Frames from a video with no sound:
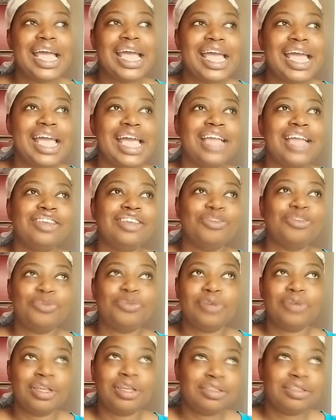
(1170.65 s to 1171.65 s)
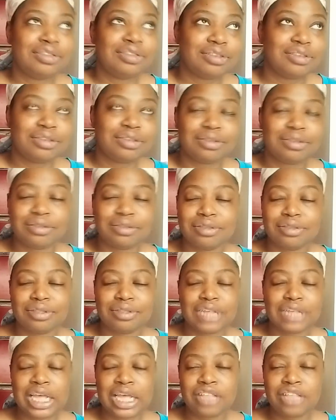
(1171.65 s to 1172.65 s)
and as
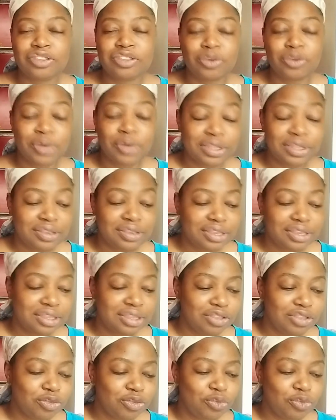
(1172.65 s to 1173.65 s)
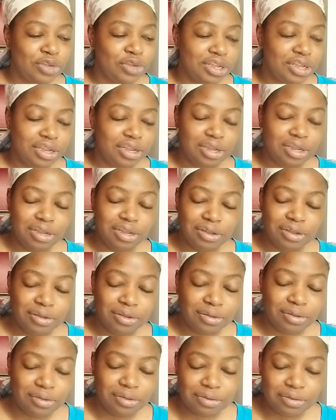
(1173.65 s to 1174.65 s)
consequences, we
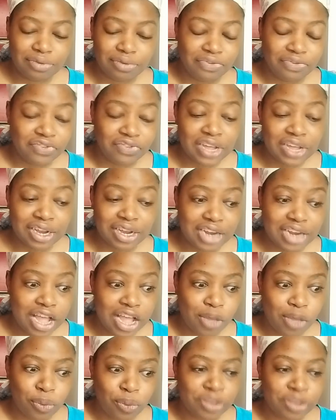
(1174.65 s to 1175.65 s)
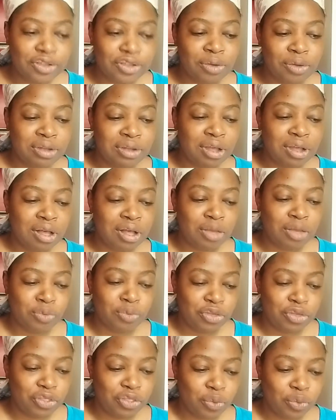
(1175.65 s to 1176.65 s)
find out what's going on
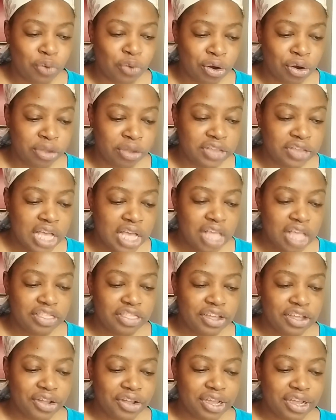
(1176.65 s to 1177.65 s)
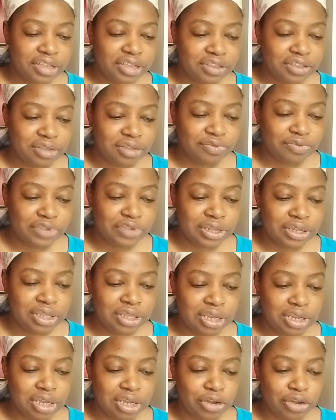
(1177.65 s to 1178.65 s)
with the world. There is a
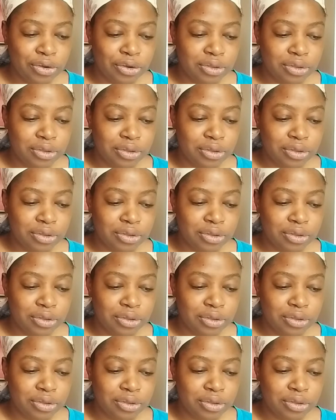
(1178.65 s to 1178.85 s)
really